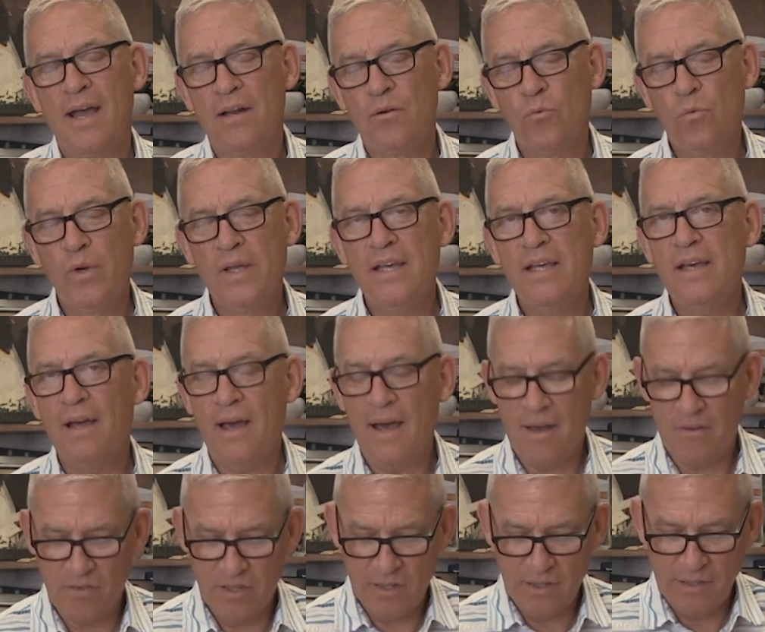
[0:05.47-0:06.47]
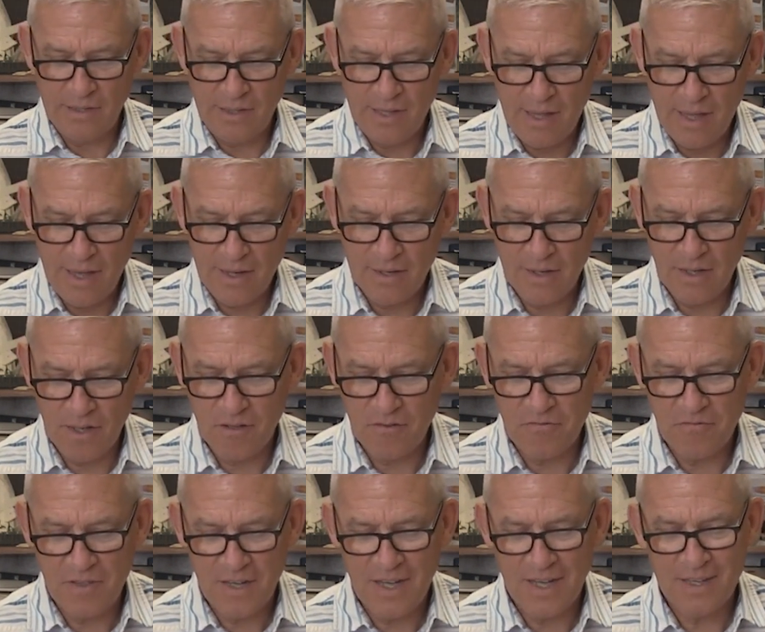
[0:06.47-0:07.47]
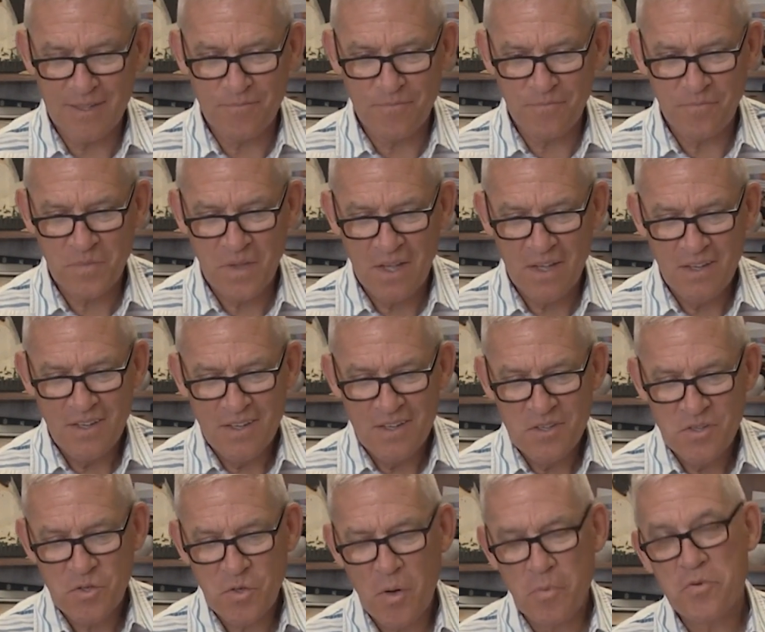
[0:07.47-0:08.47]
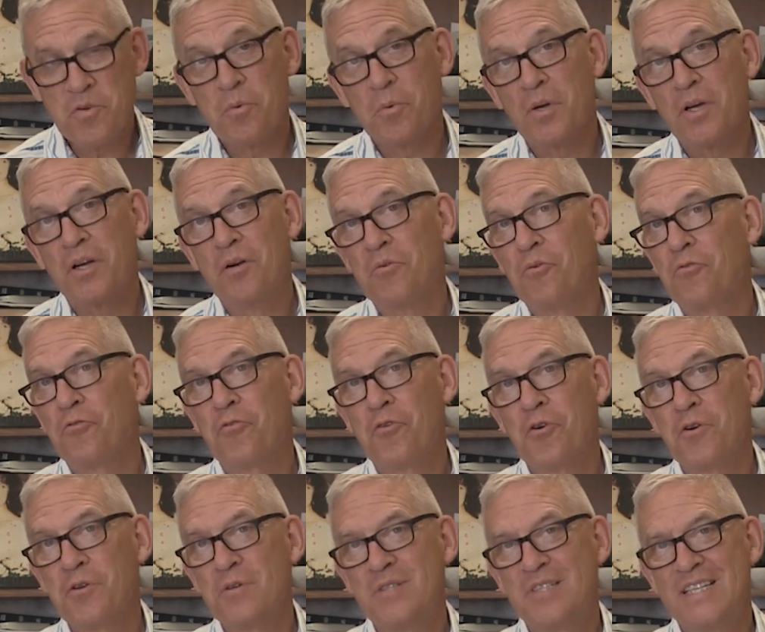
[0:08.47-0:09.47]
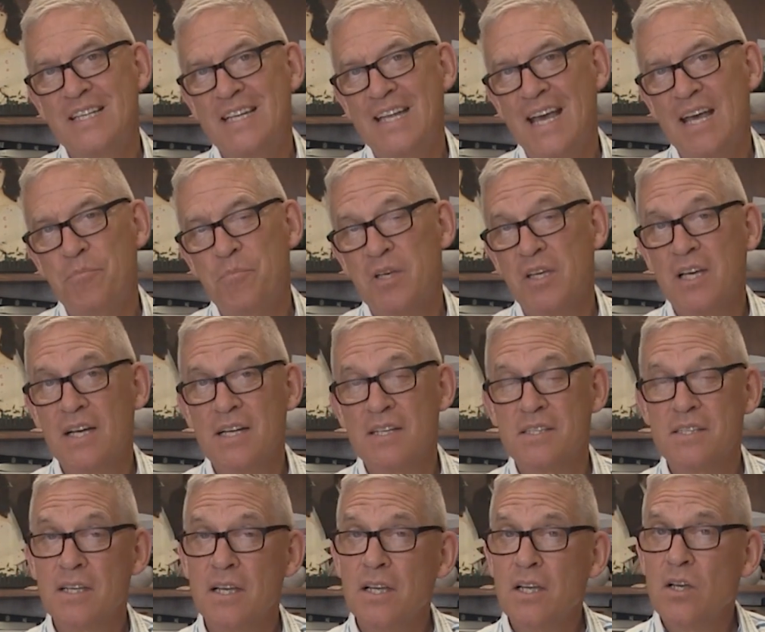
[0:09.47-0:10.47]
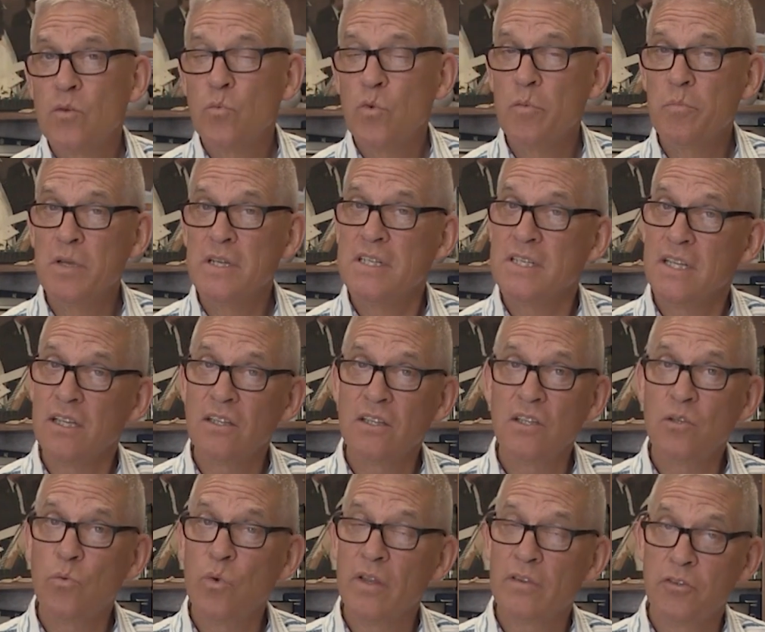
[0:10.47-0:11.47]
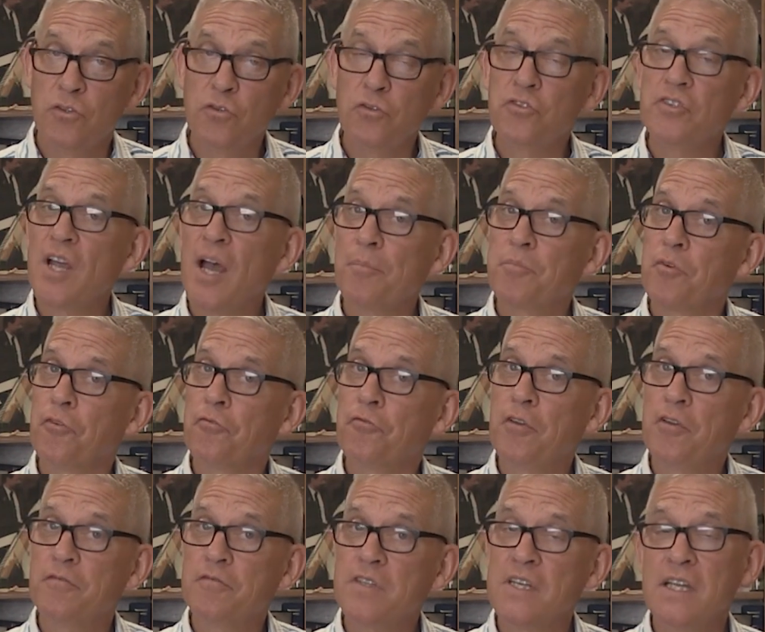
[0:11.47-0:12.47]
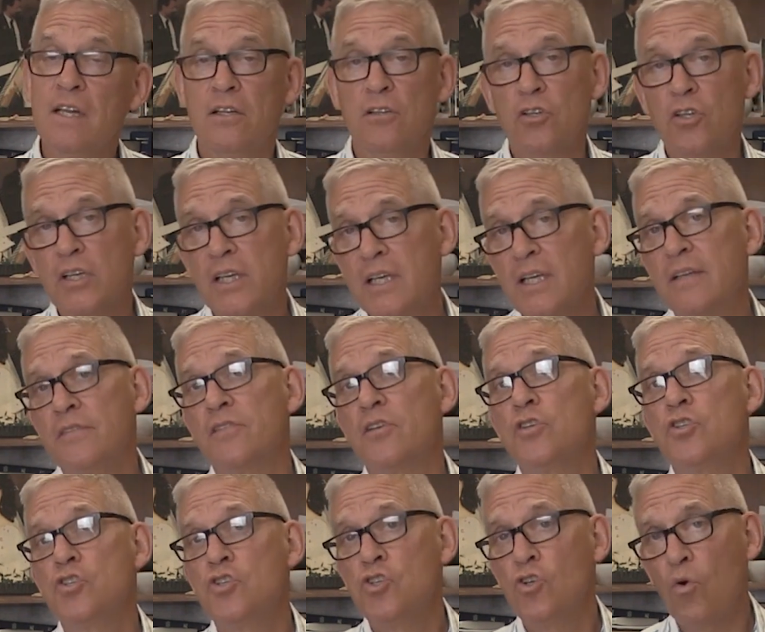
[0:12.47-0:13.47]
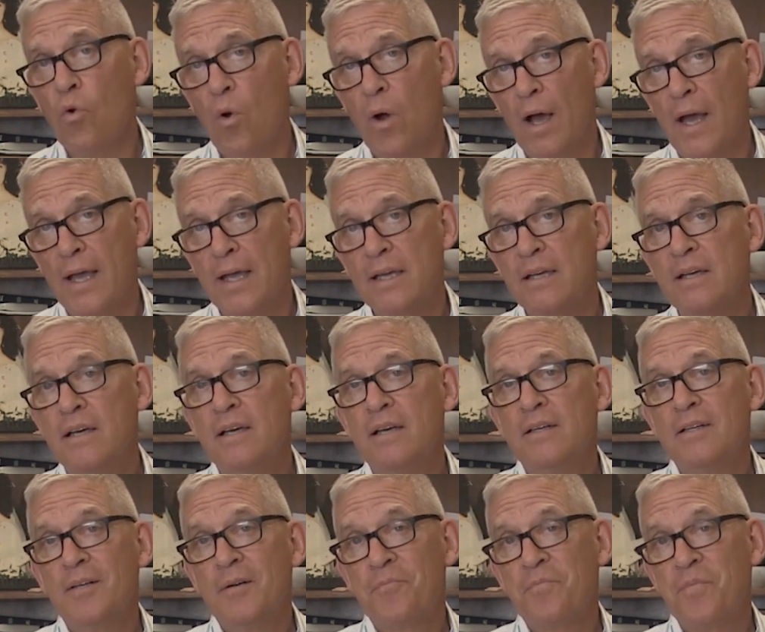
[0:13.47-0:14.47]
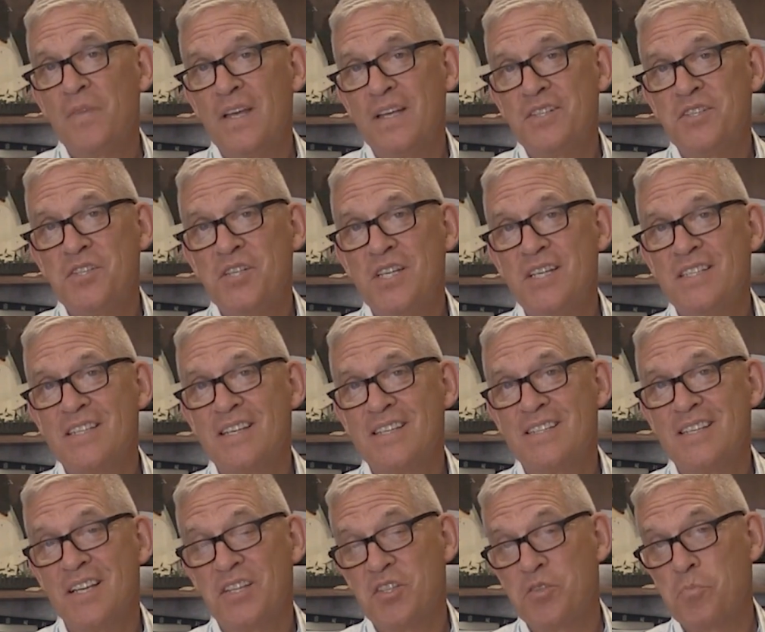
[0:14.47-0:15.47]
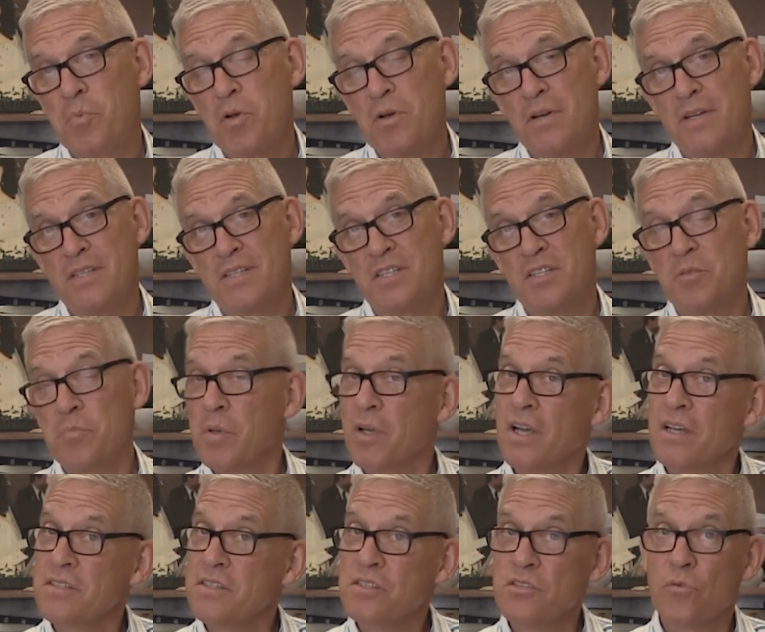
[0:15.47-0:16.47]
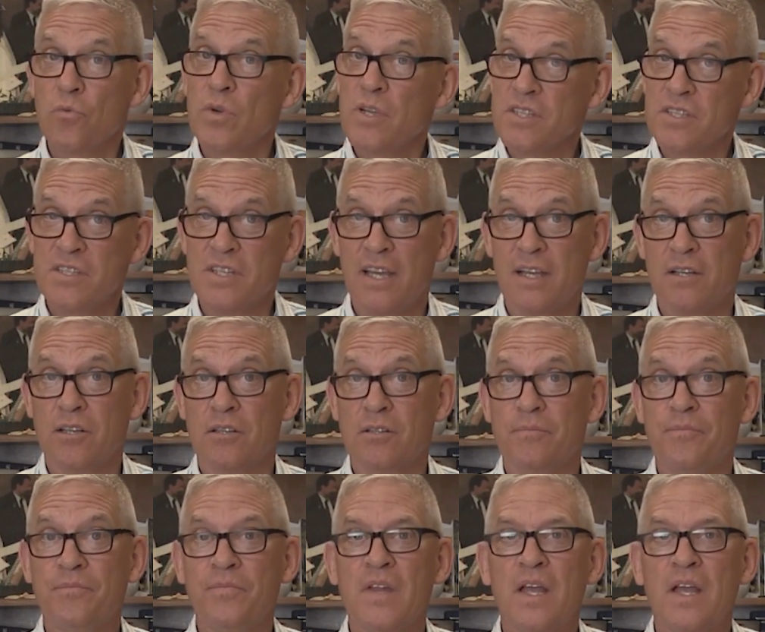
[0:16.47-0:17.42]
and we have a lot of um, scripture we're going to refer to today because we've been dealing with Luke chapter 15 and looking at the joy that Jesus experiences because he's a risk taker.